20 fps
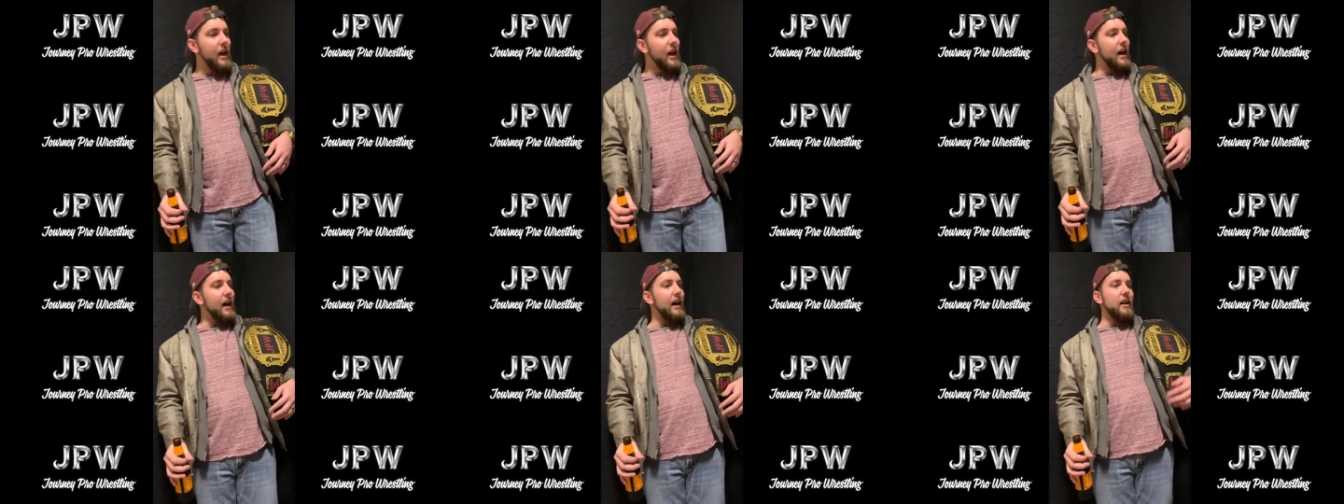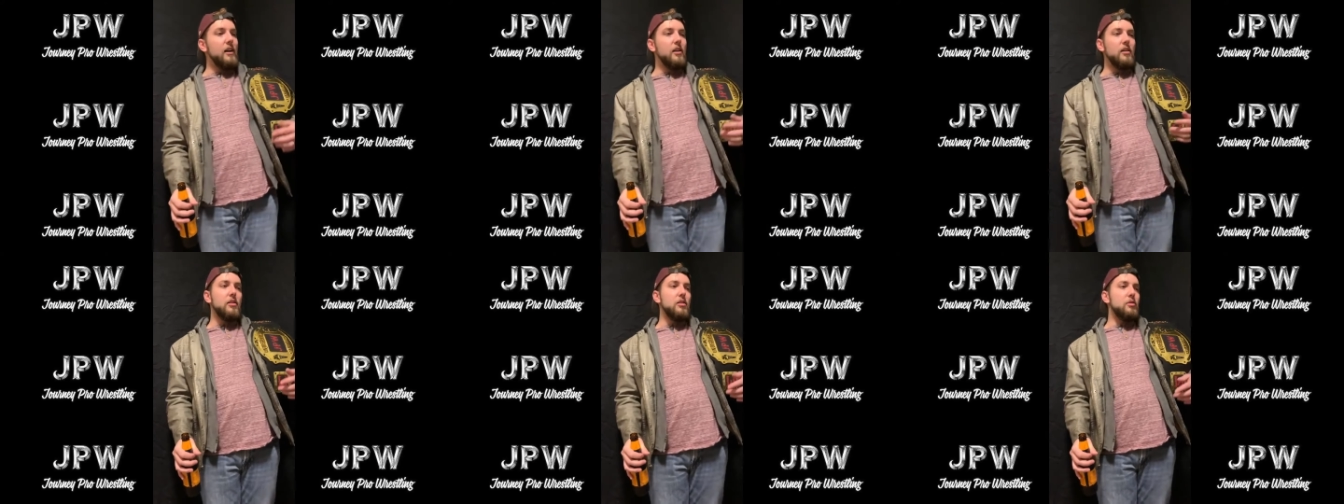I
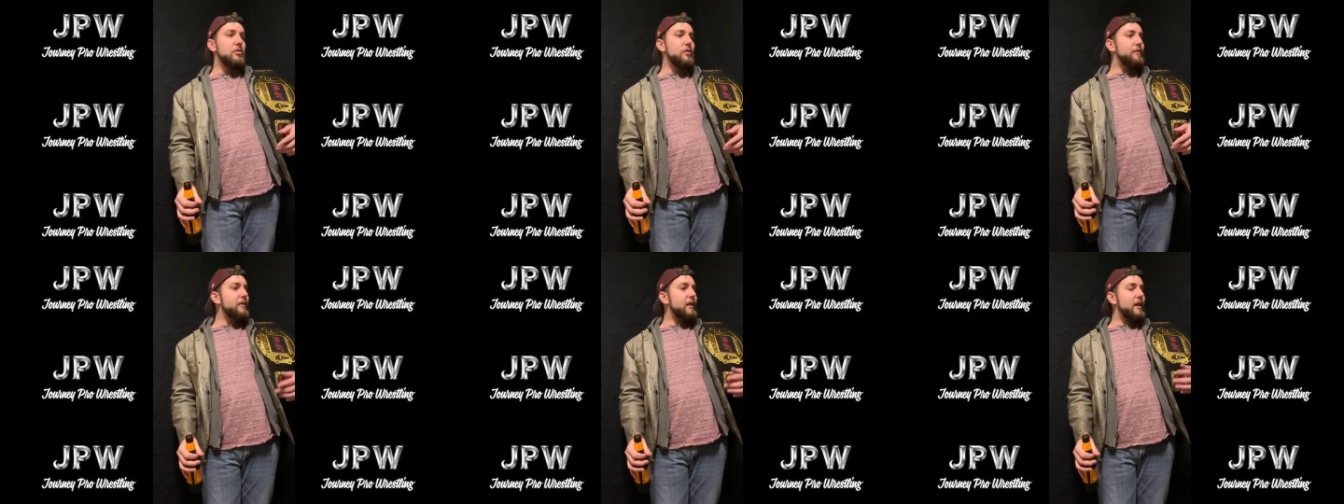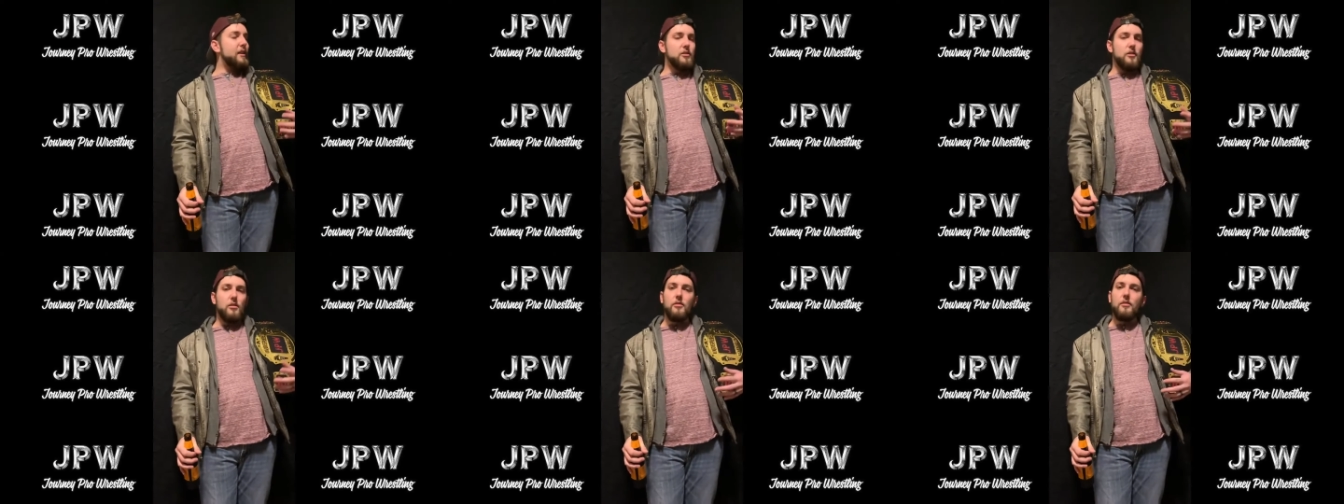don't know if
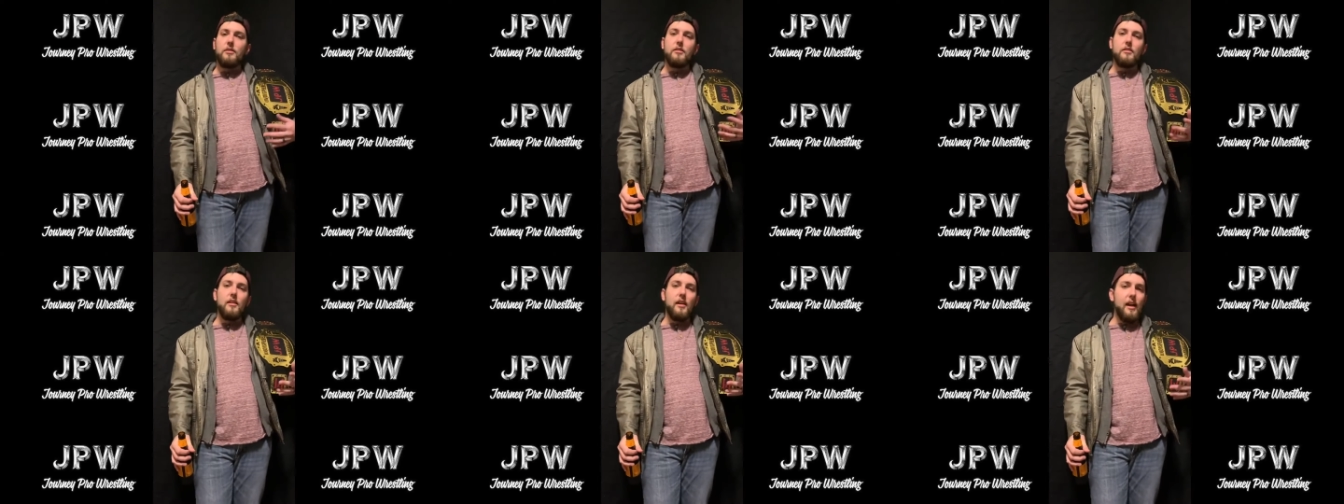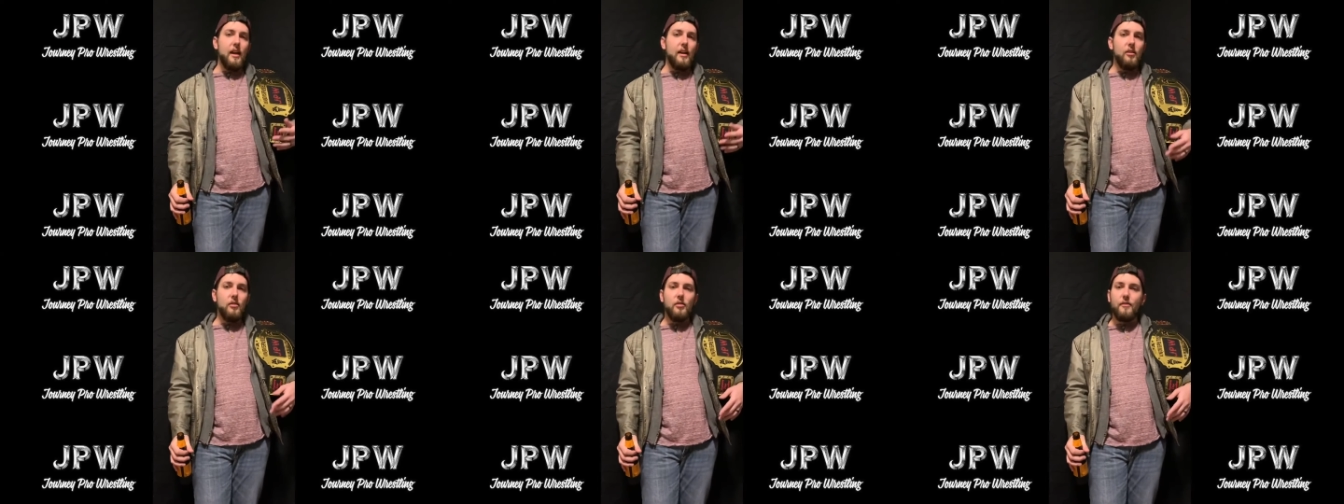that's all in your
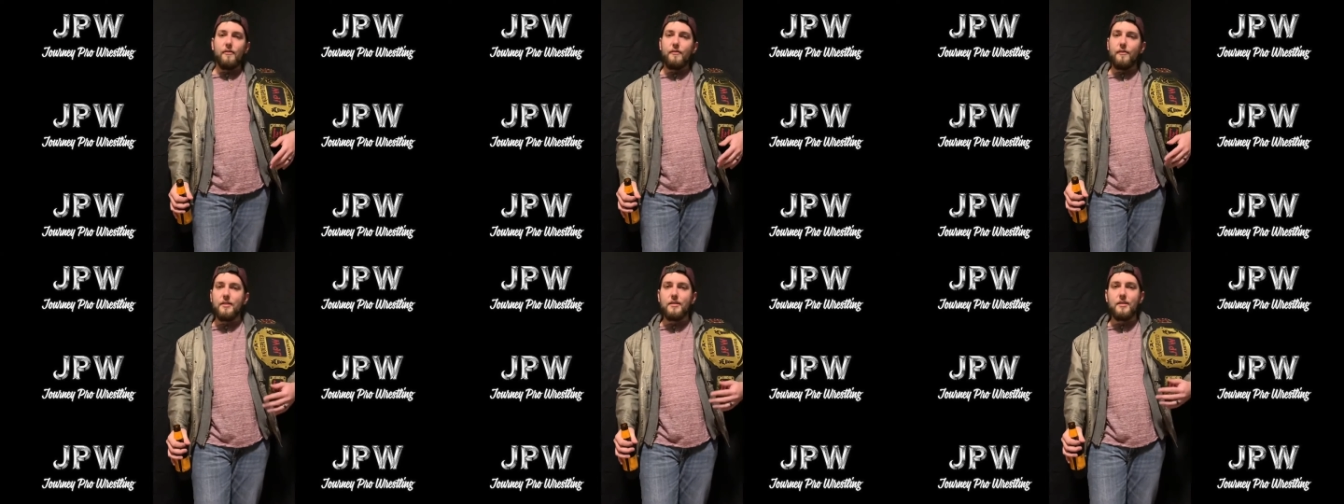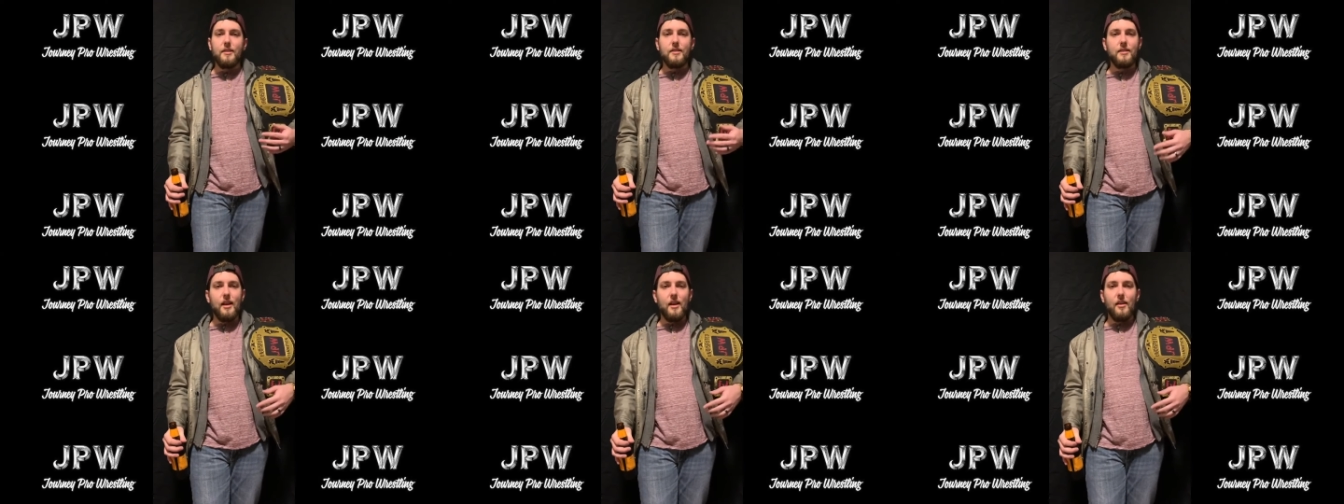head or if it's
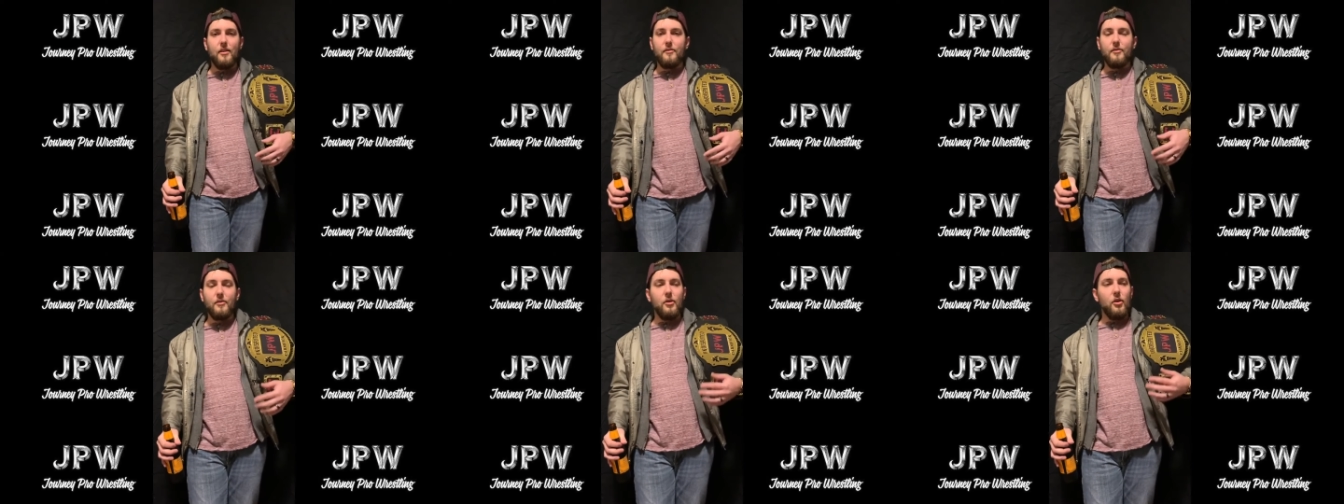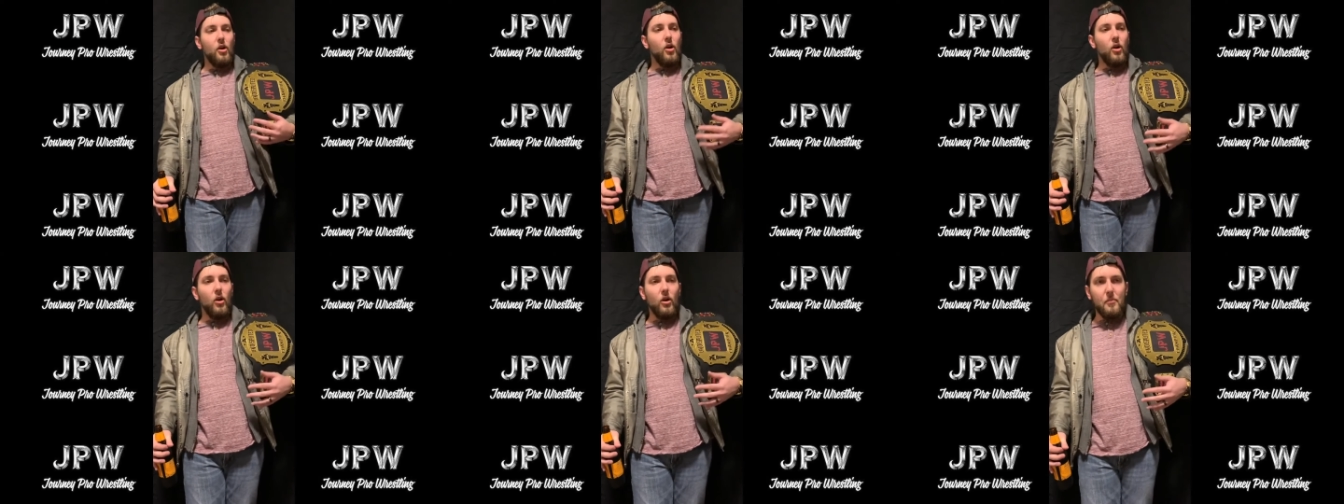the sound of your
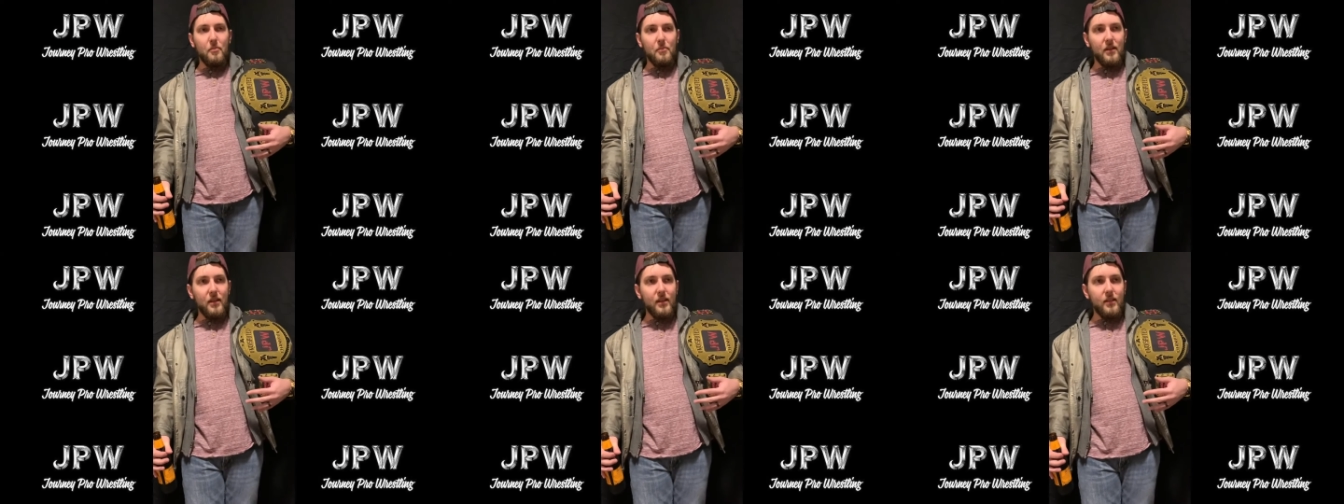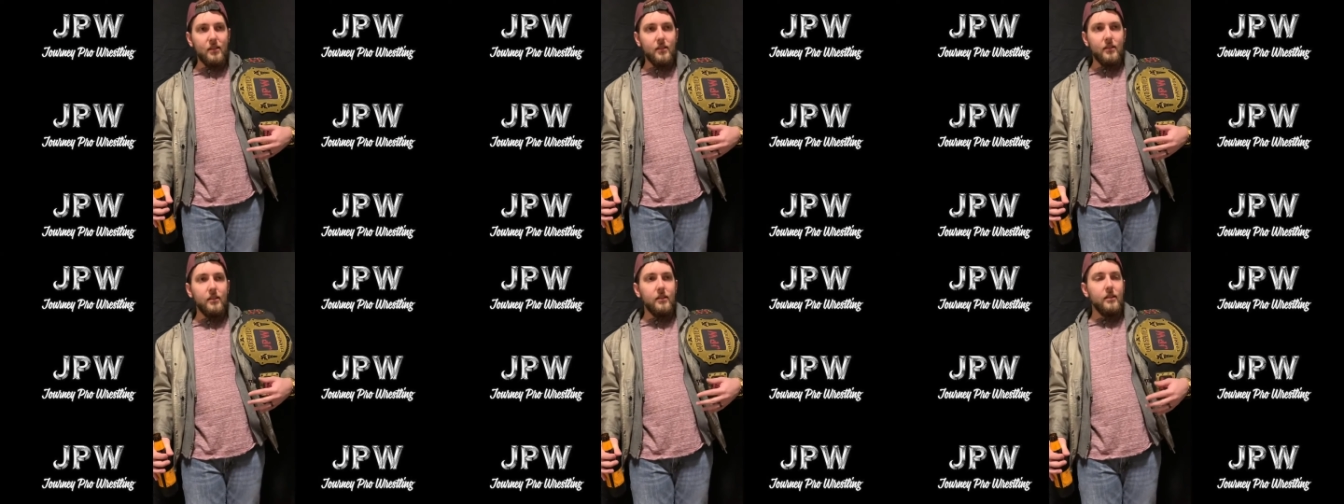
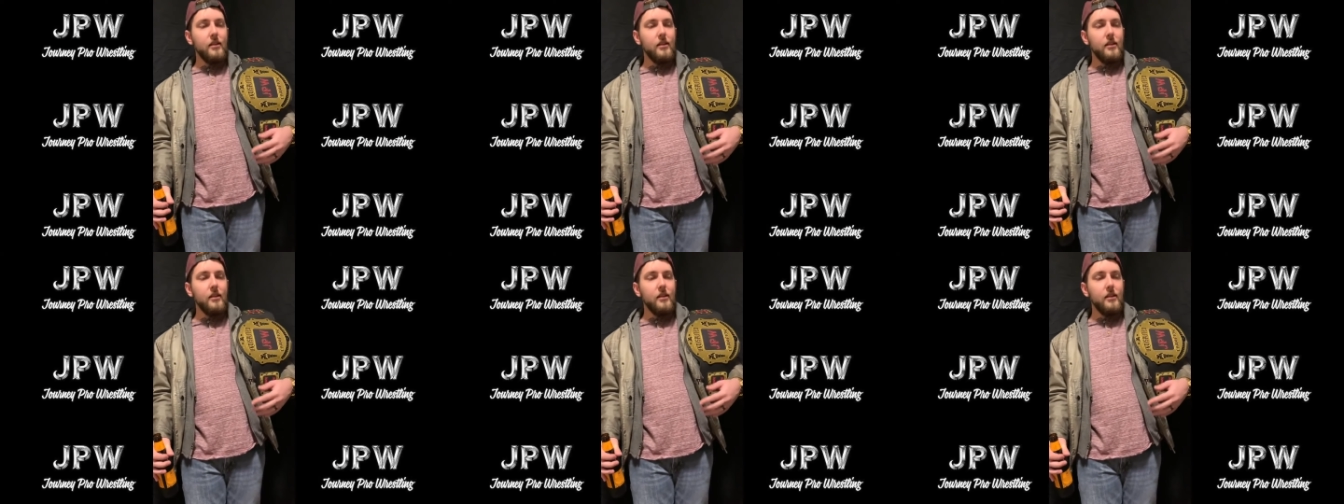heartbeat,